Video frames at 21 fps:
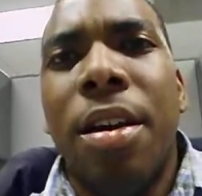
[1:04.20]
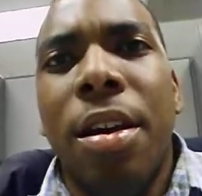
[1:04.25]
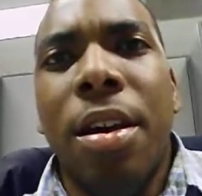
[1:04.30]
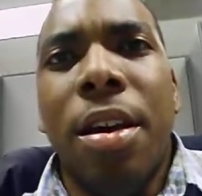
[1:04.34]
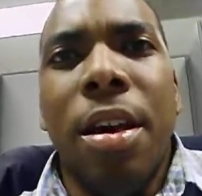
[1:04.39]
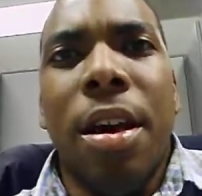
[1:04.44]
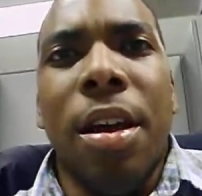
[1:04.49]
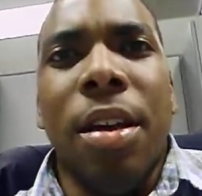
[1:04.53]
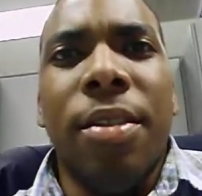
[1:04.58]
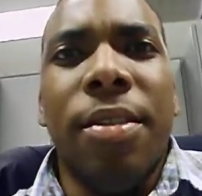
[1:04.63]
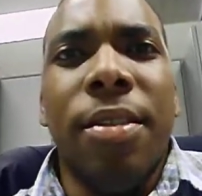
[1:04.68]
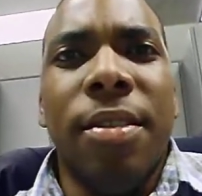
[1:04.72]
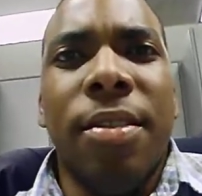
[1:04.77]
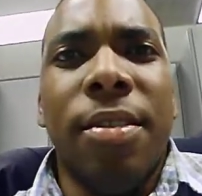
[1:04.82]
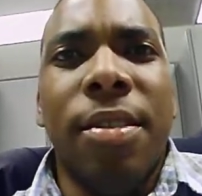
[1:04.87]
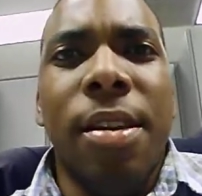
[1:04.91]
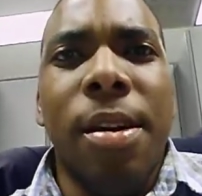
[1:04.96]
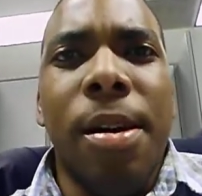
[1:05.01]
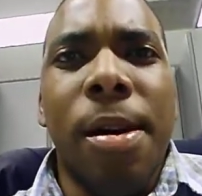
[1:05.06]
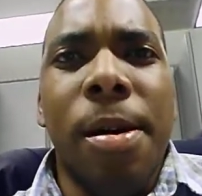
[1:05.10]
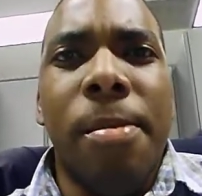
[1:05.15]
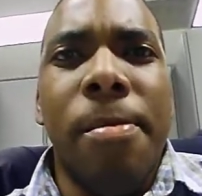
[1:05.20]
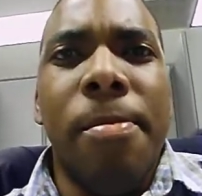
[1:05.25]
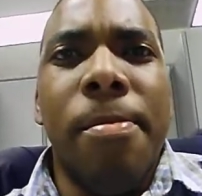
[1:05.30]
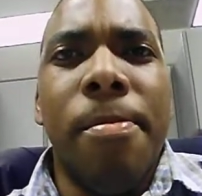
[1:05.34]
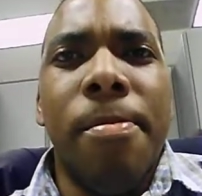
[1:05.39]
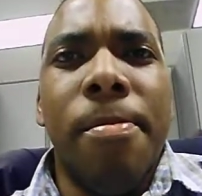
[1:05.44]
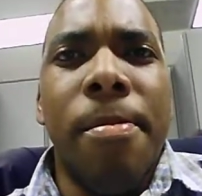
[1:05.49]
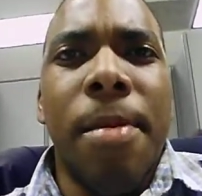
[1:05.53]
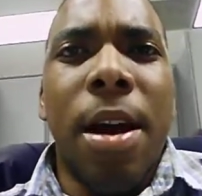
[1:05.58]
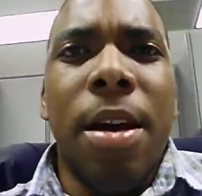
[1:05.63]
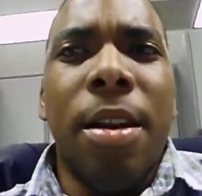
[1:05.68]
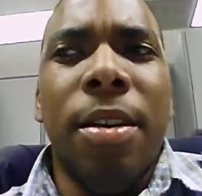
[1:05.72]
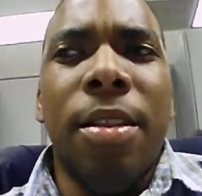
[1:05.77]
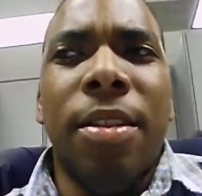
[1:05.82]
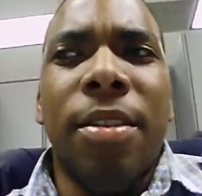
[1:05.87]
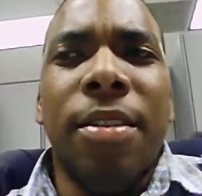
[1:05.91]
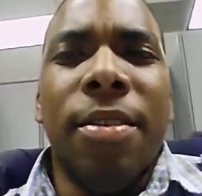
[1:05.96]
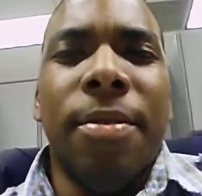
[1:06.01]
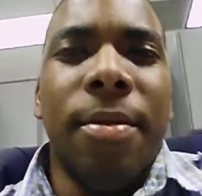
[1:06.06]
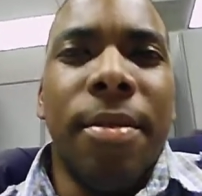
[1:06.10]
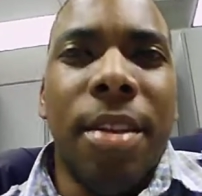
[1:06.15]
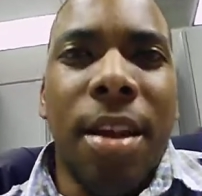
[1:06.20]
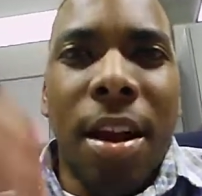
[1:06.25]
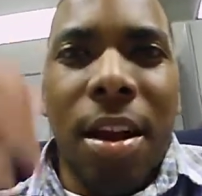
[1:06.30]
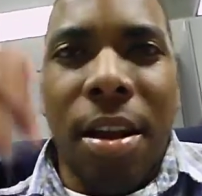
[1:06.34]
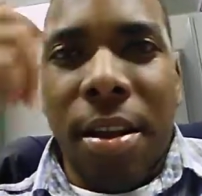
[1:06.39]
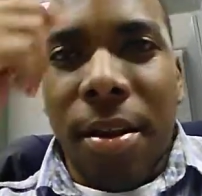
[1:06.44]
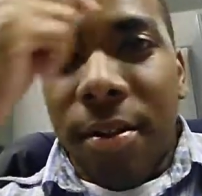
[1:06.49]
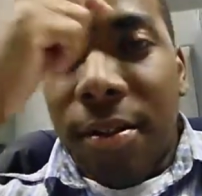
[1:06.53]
and just, I don't know. They just were tired.